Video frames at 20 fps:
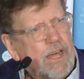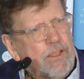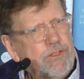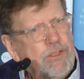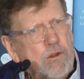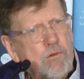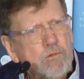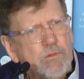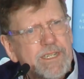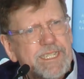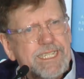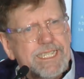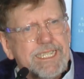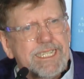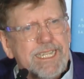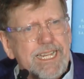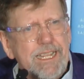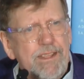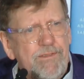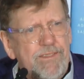They're
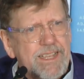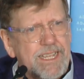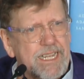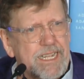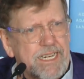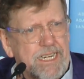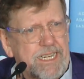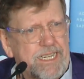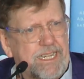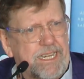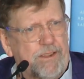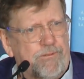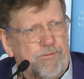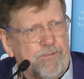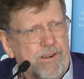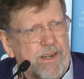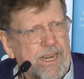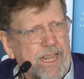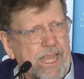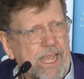receiving it
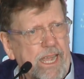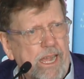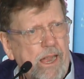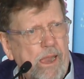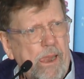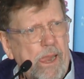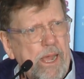differently